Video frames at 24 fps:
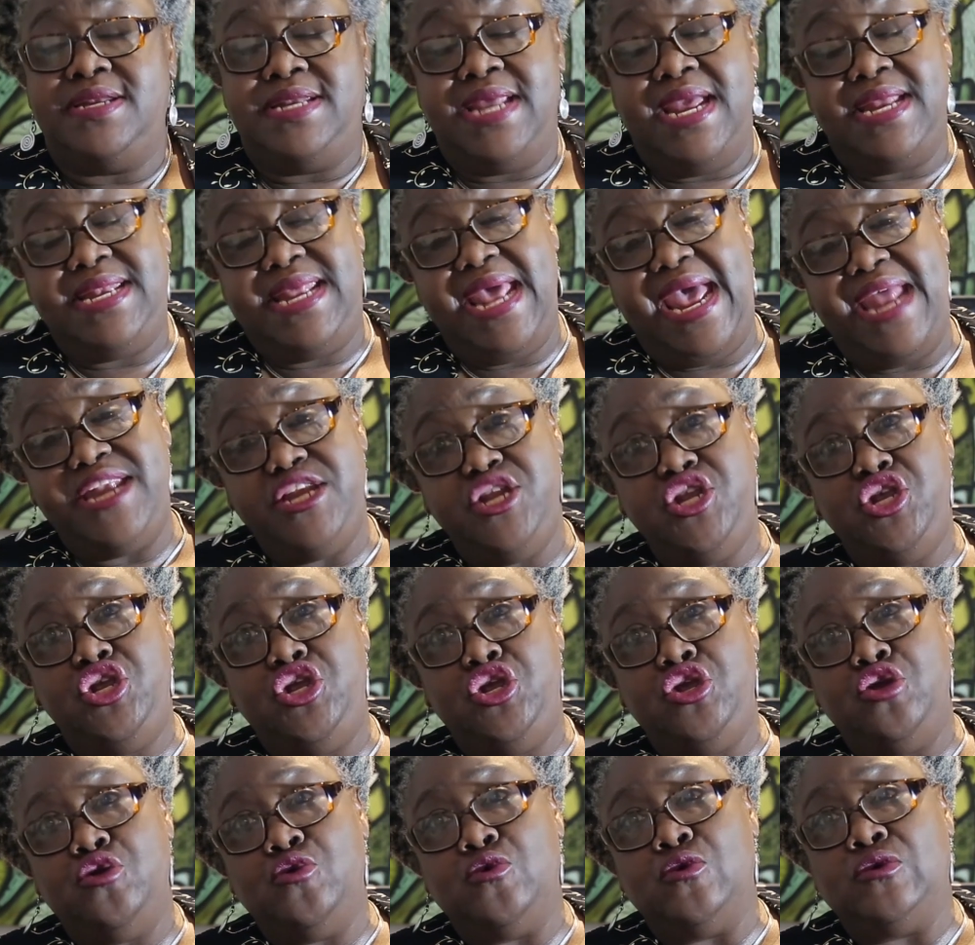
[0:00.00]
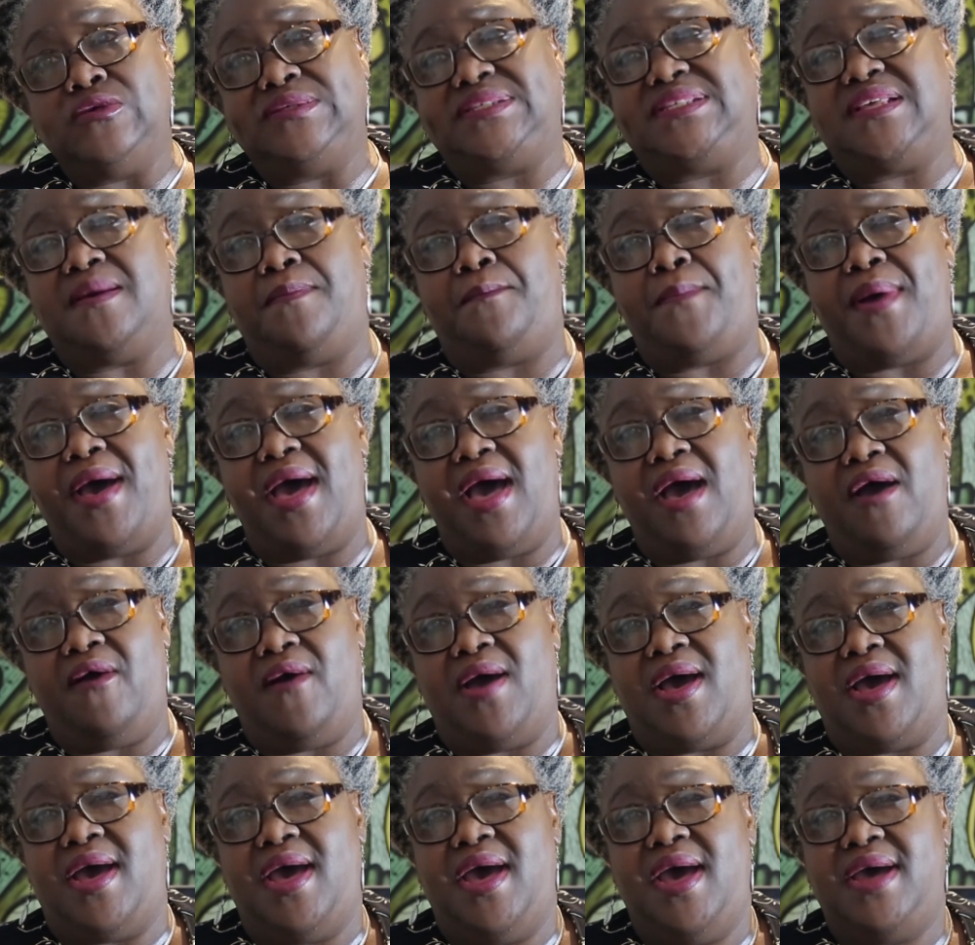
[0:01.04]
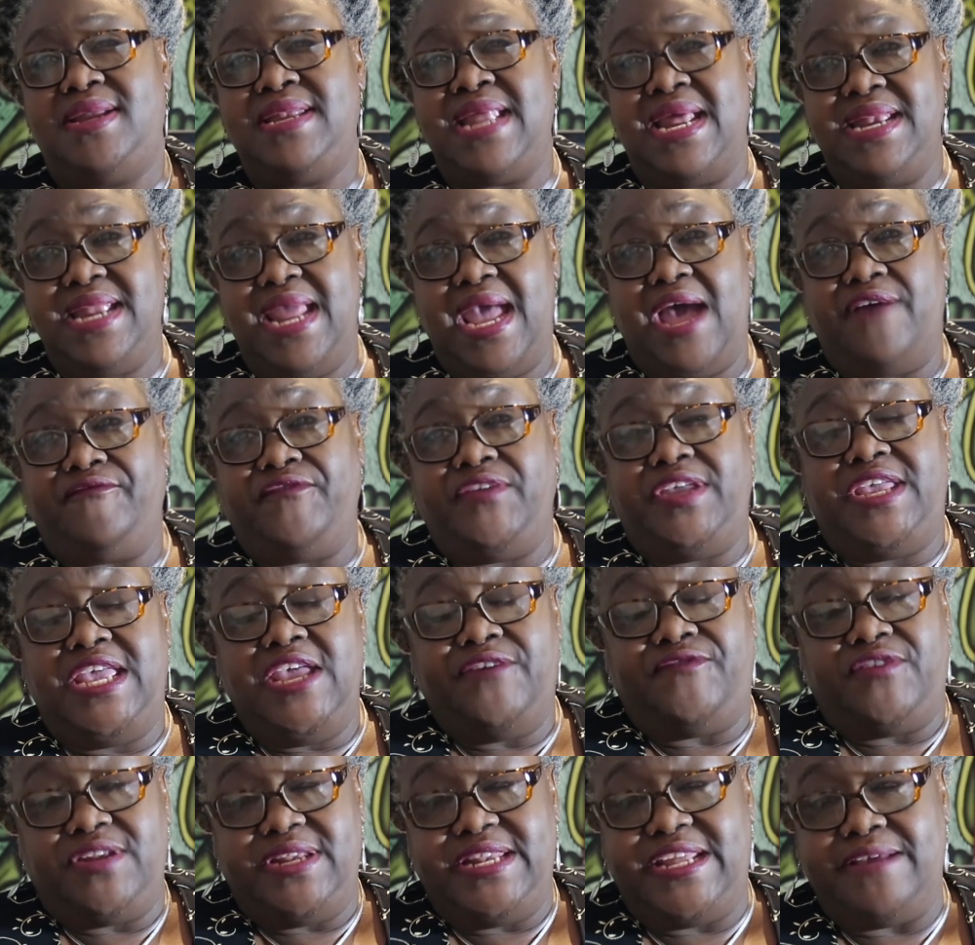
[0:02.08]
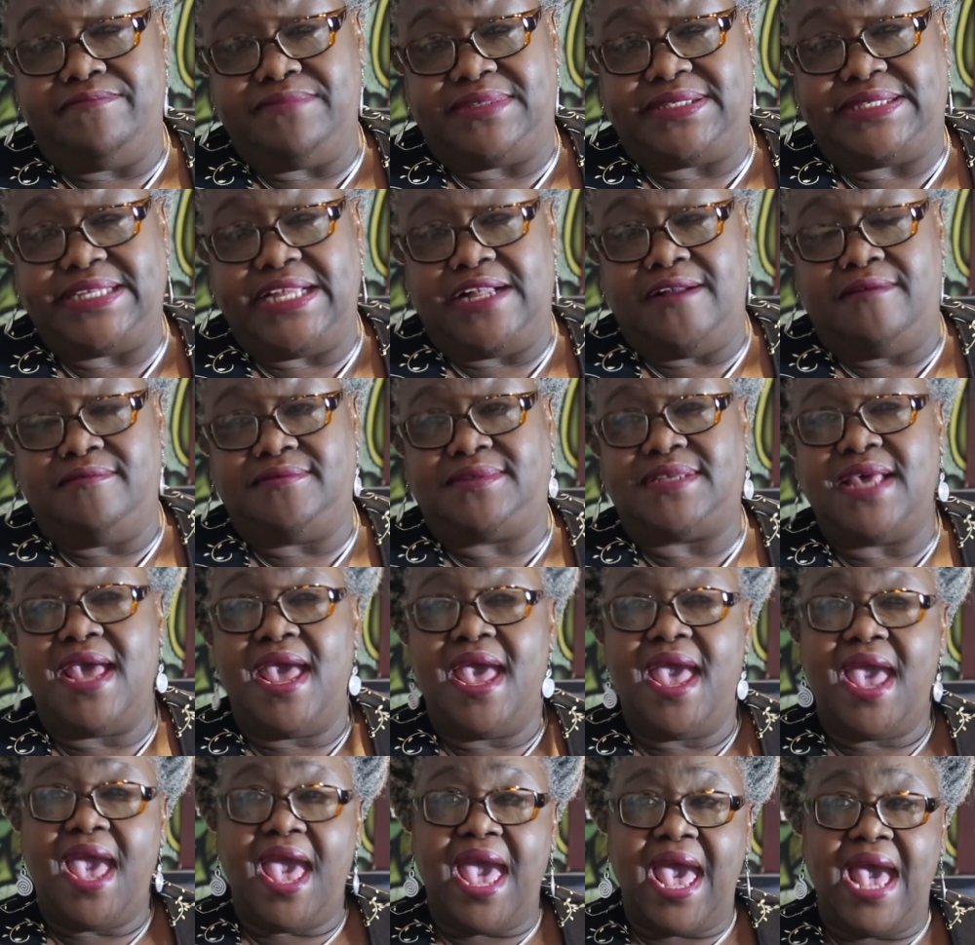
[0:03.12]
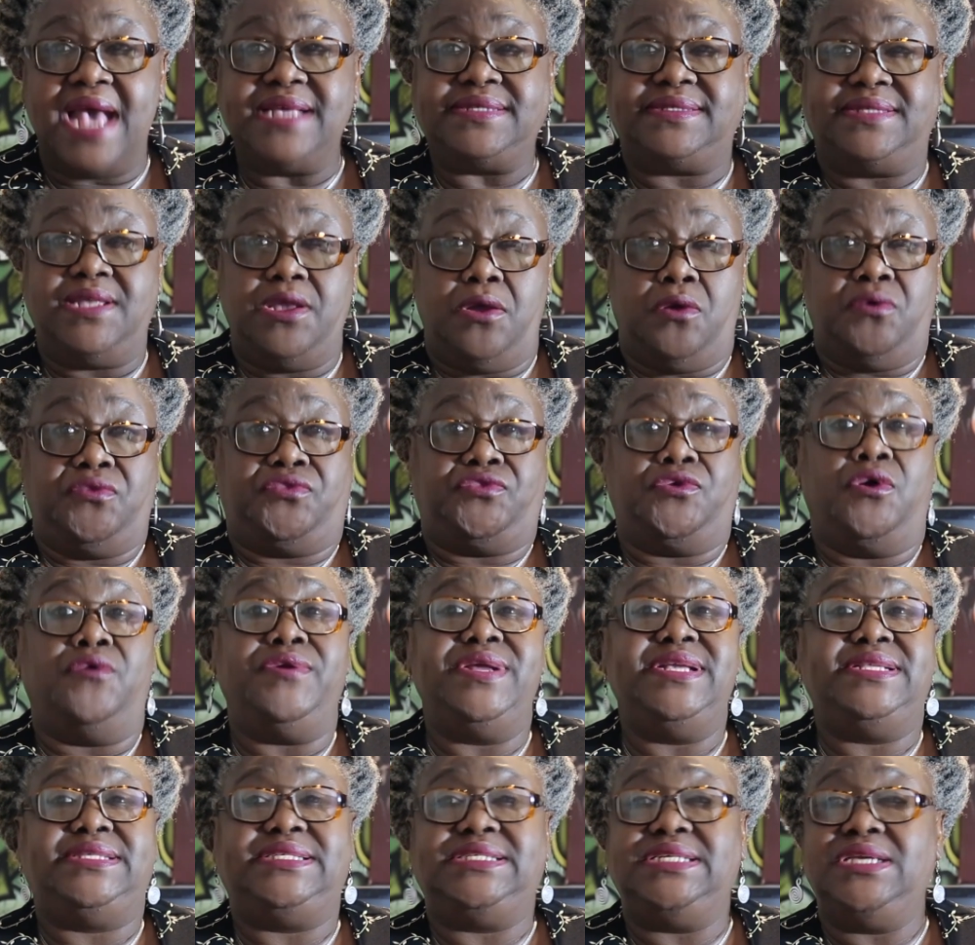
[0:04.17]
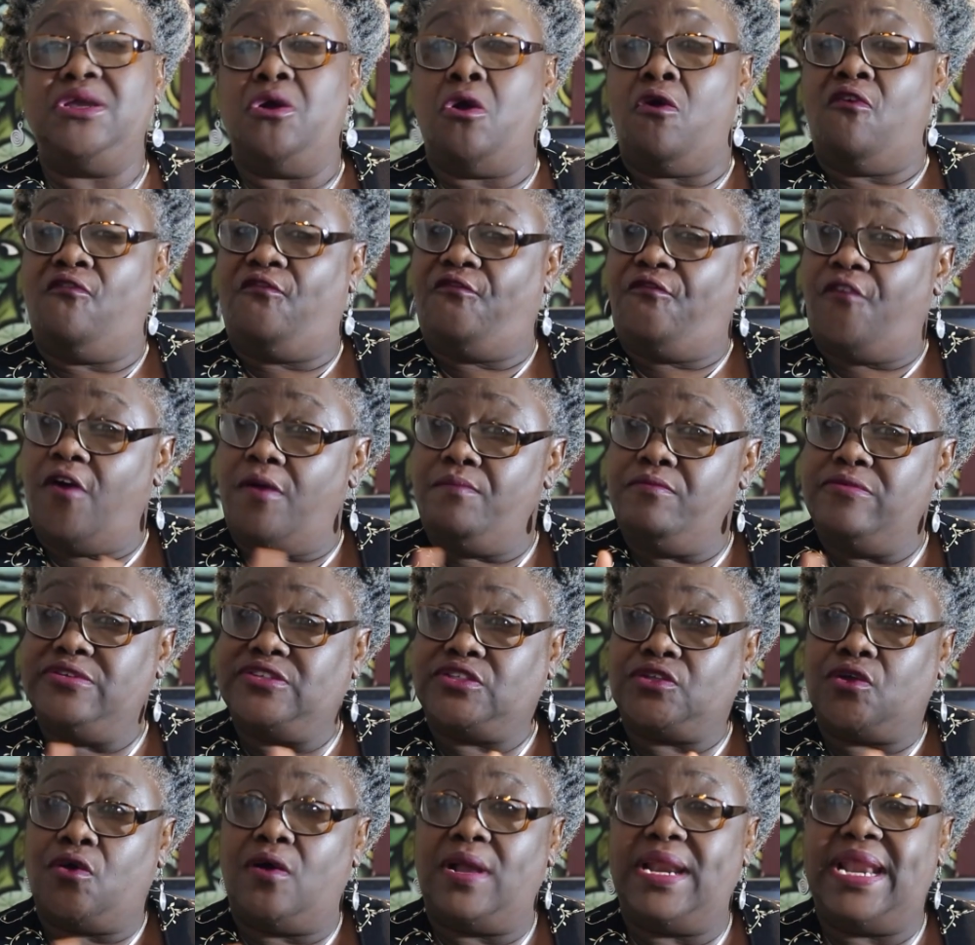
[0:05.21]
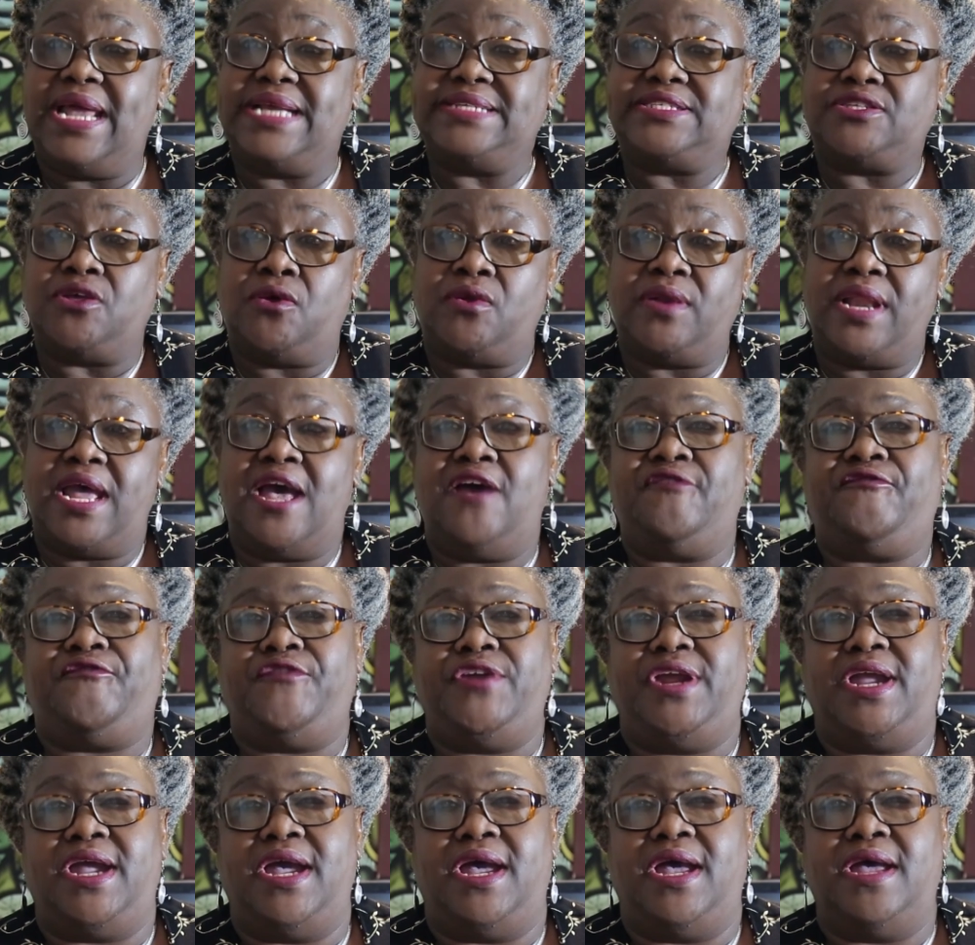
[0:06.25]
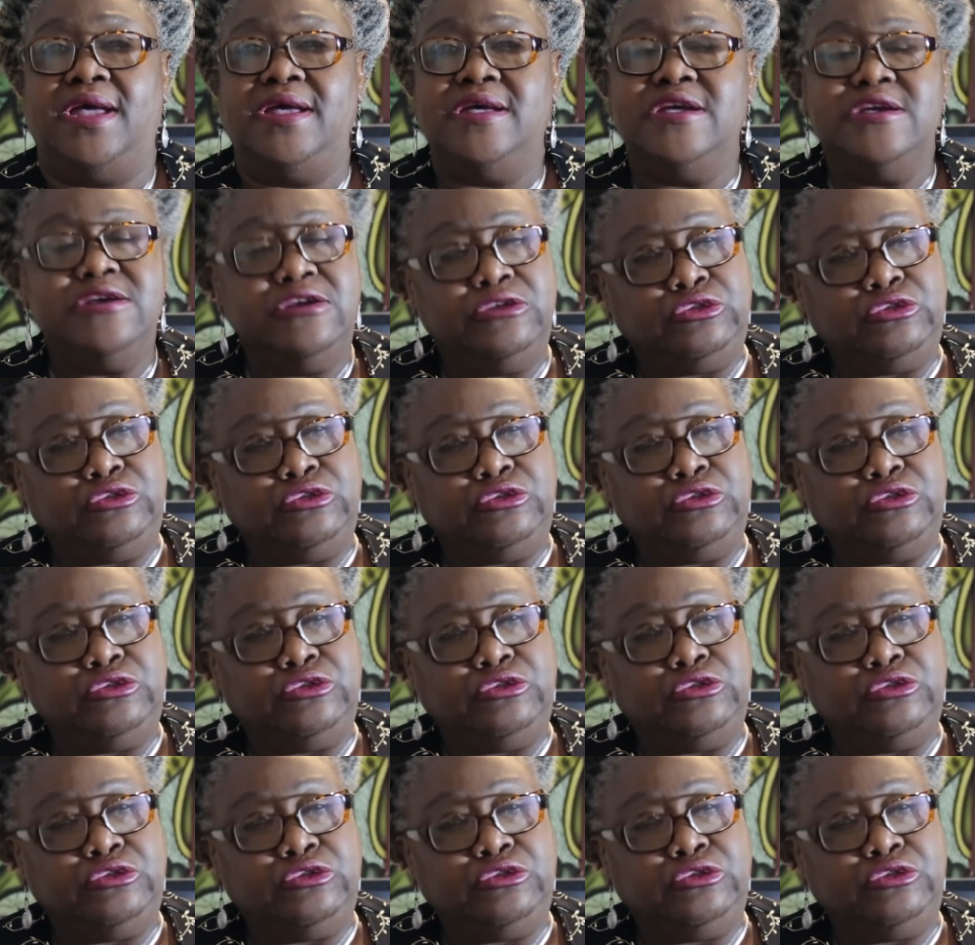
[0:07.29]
They then use the power that they have given themselves as the authority of foremost scholars on Africa